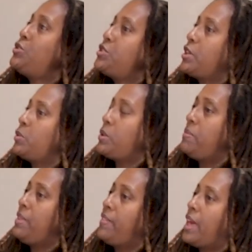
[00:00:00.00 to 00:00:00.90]
You shared
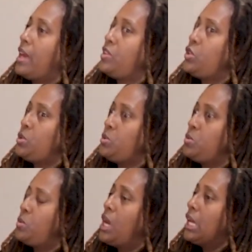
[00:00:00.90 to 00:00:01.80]
with me that
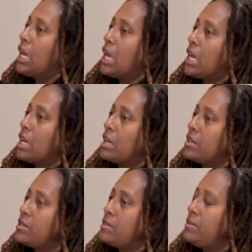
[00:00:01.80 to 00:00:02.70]
you
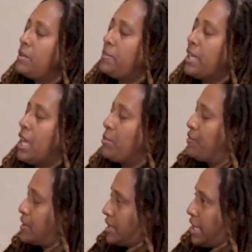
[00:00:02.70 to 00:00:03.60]
uh, became
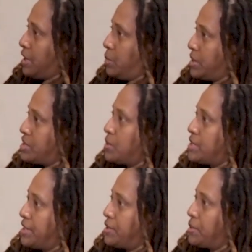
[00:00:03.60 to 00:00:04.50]
affiliated with
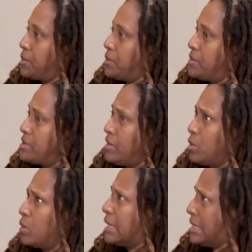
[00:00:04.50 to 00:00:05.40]
Soultenders in the
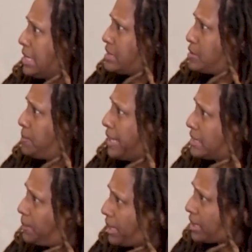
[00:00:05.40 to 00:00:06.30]
early days of the
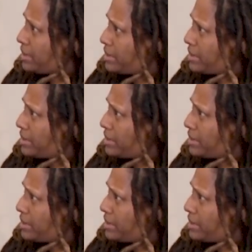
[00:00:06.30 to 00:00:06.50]
pandemic.